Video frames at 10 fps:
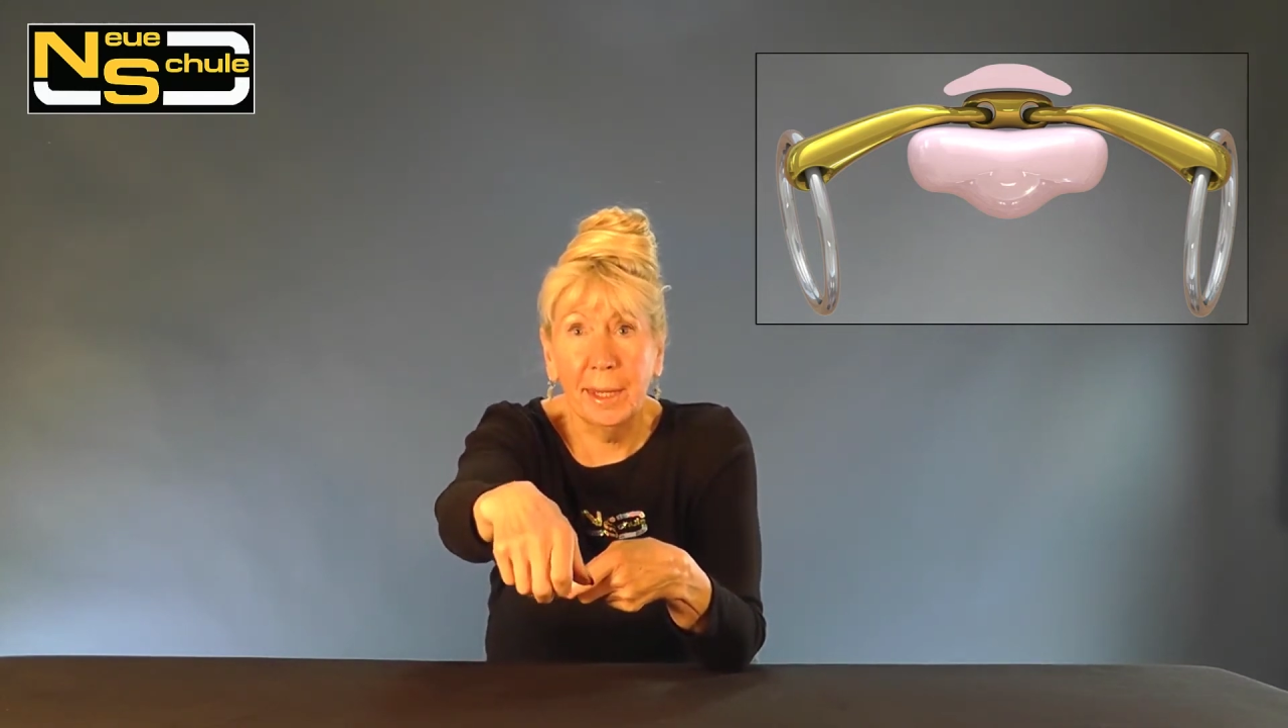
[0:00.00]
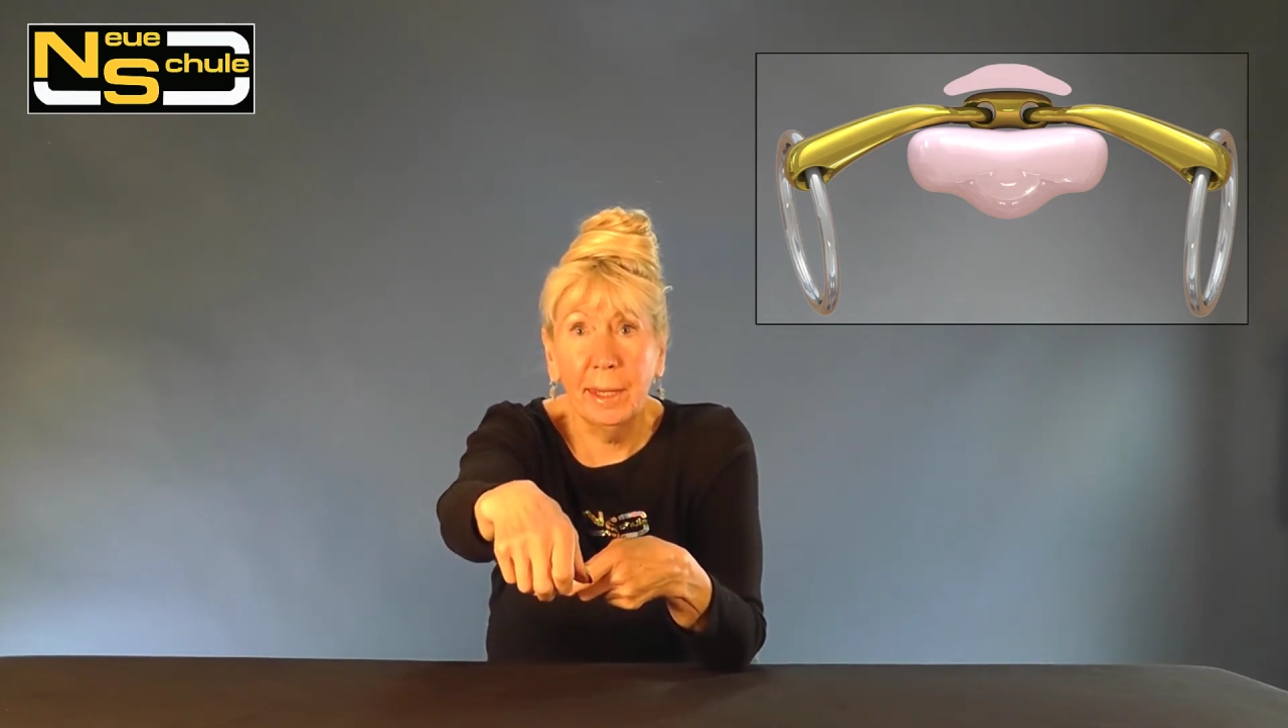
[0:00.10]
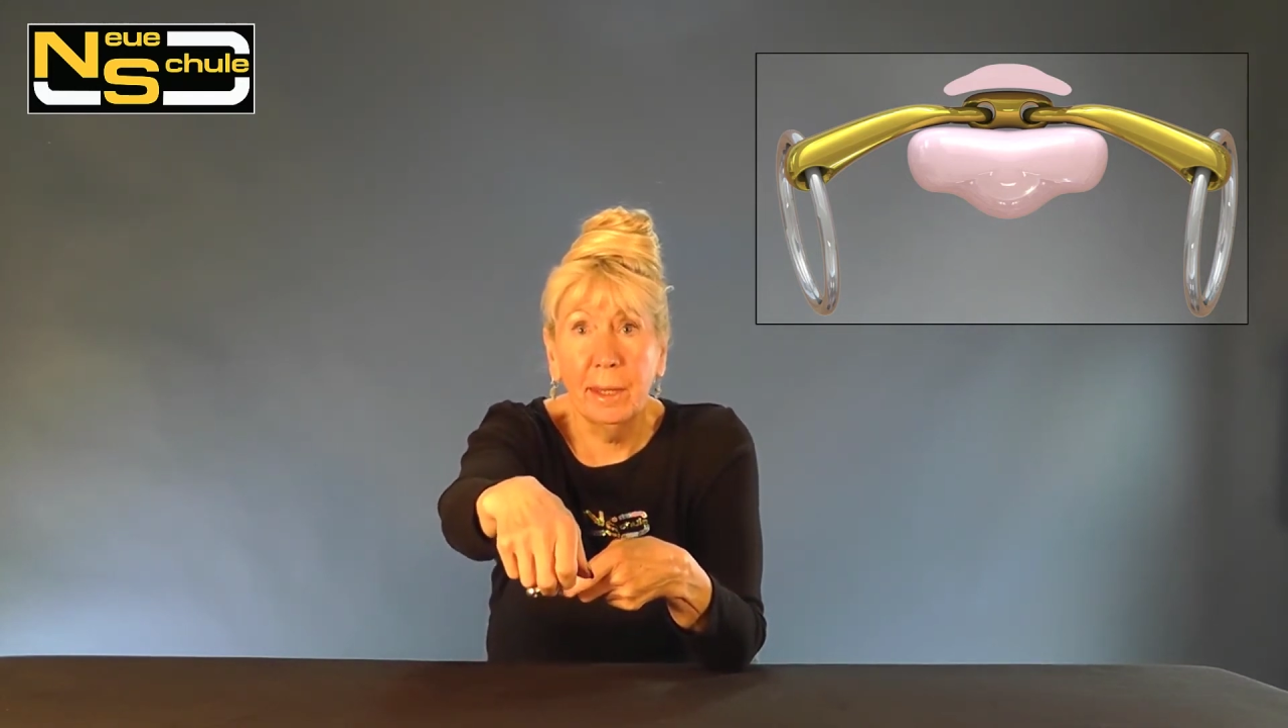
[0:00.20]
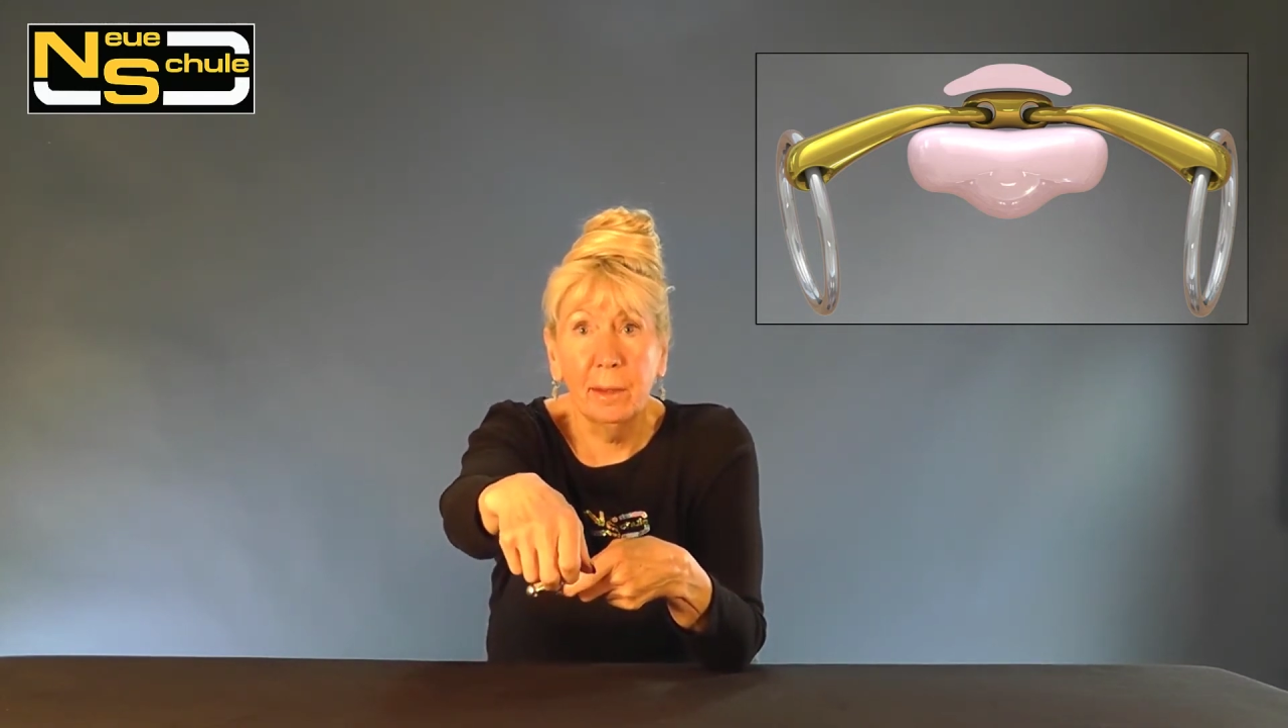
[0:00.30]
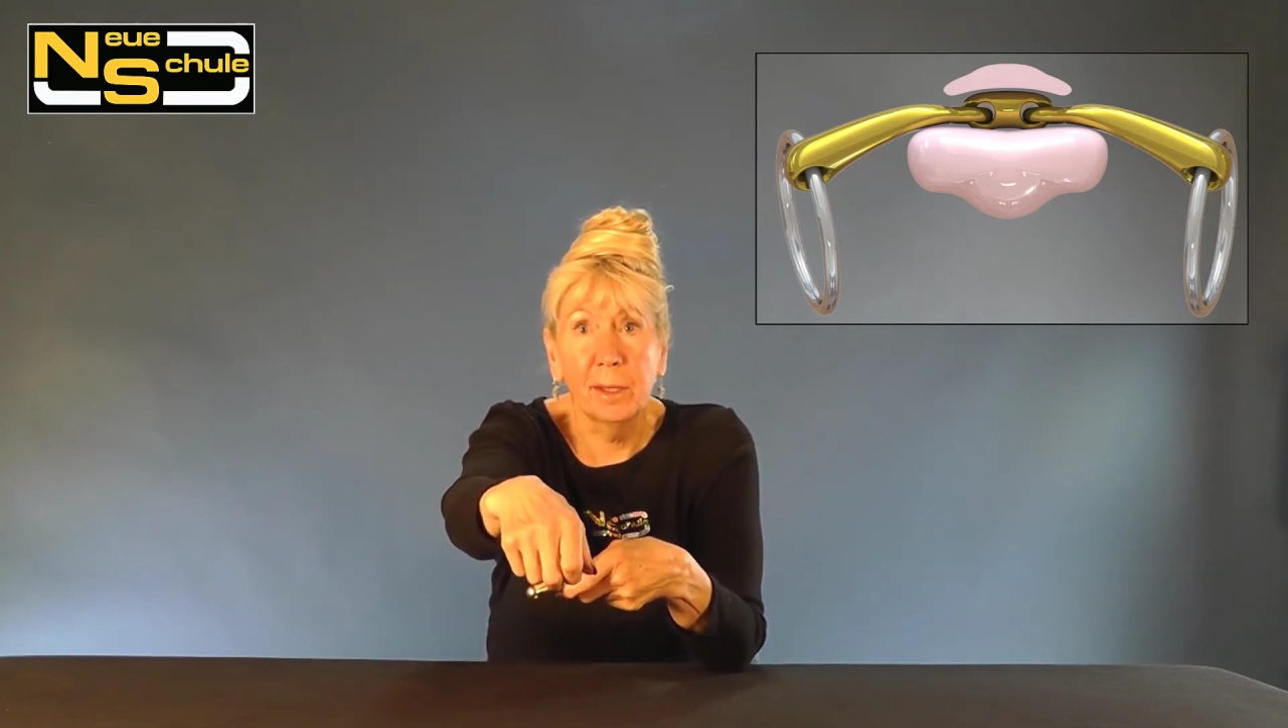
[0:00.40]

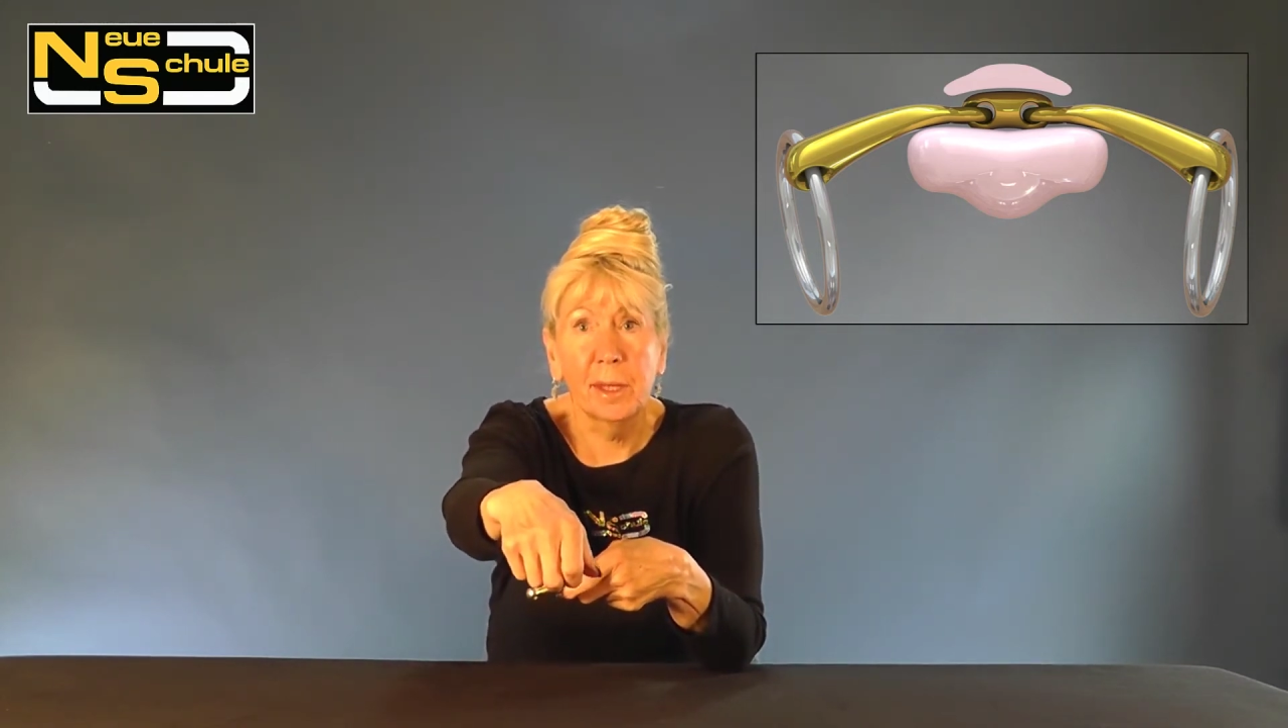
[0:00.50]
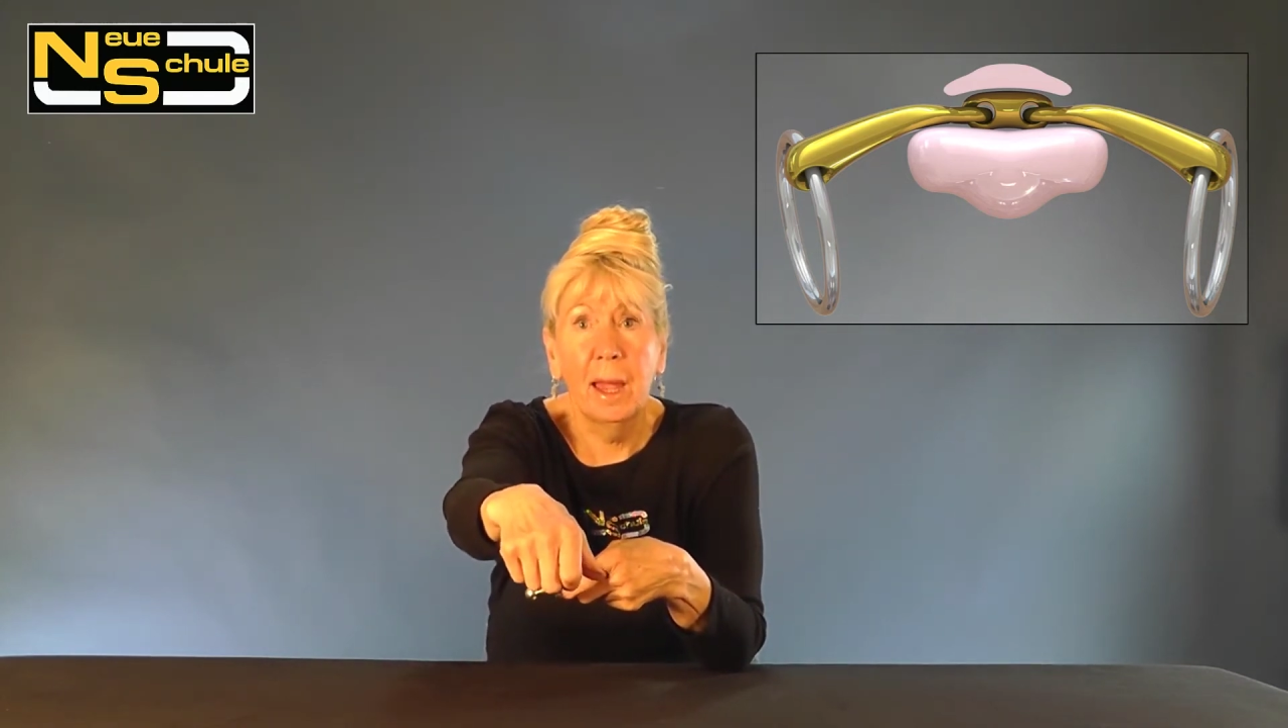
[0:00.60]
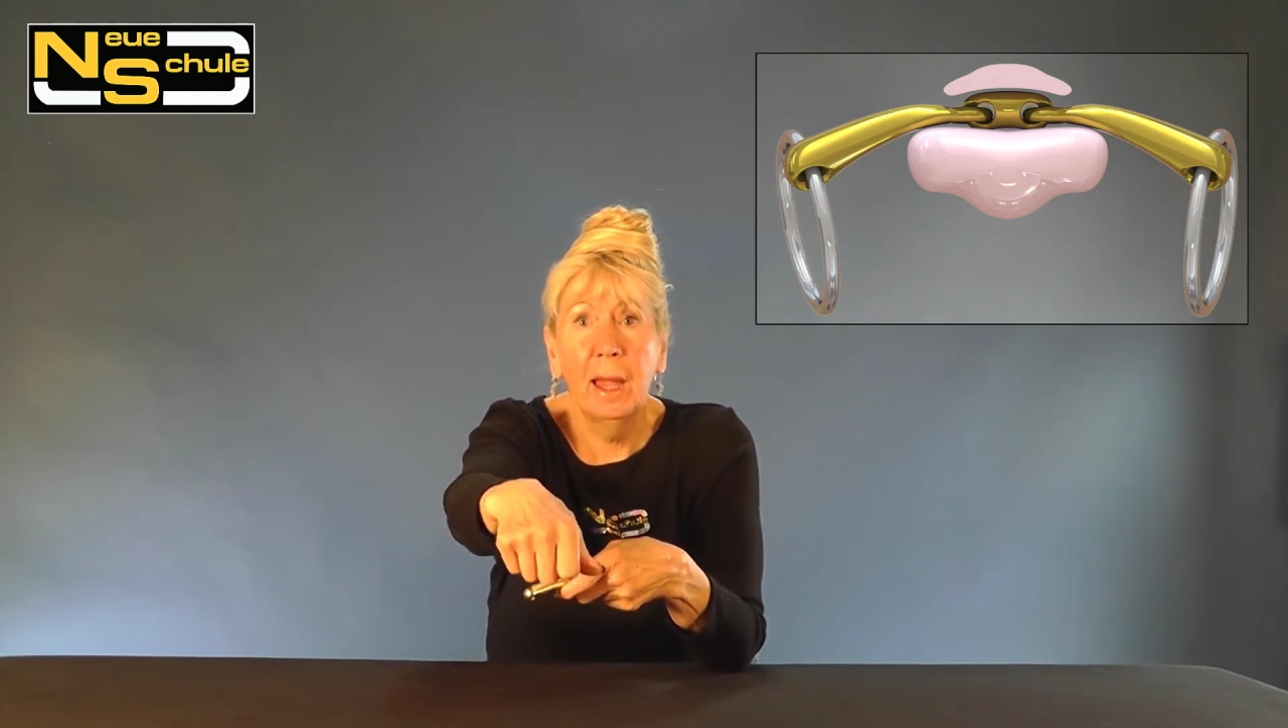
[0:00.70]
ears,